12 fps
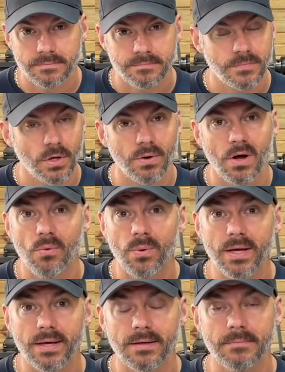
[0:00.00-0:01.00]
Don't know
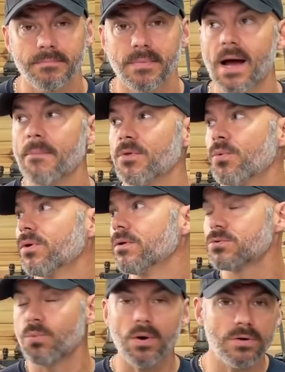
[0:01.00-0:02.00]
when. I'm the
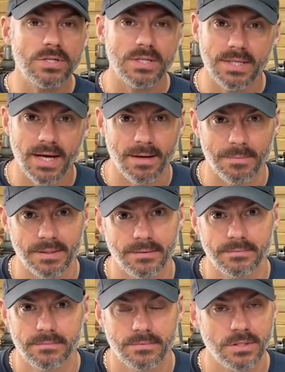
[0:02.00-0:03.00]
world's worst at timing.
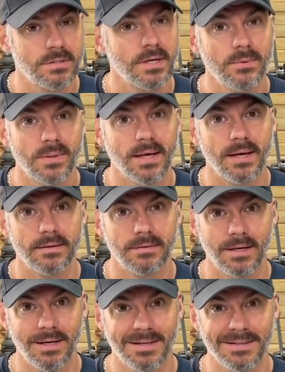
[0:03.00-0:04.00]
Just know that.
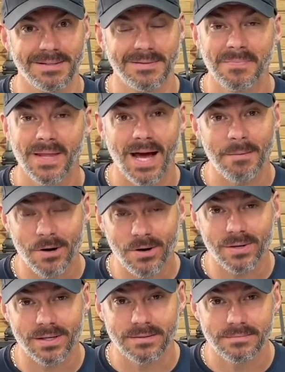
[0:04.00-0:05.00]
I'm
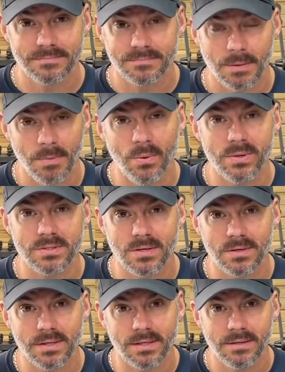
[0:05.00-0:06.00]
early. I'm always
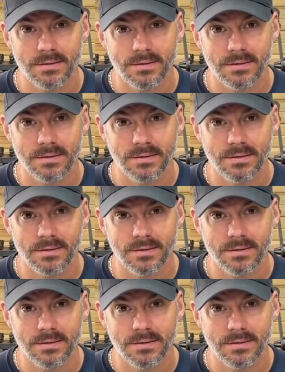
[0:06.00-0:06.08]
early.